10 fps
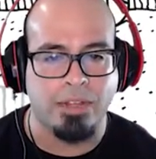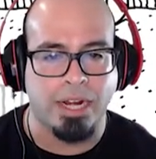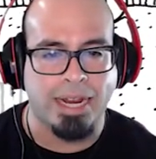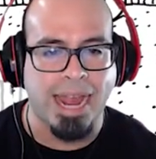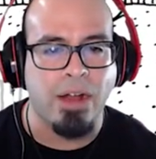in a
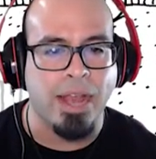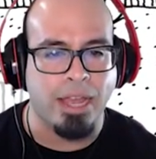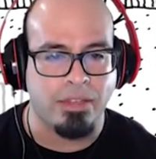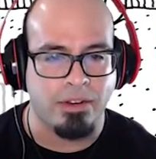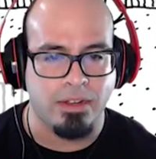cow hat
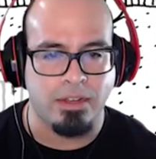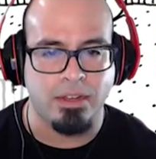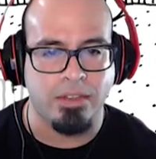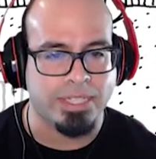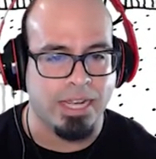
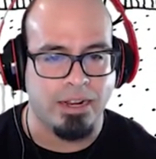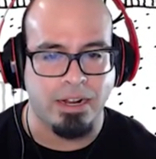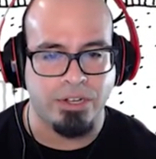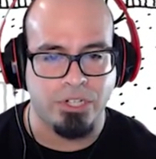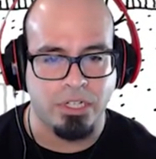in this day and
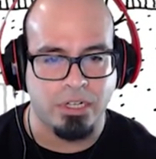age,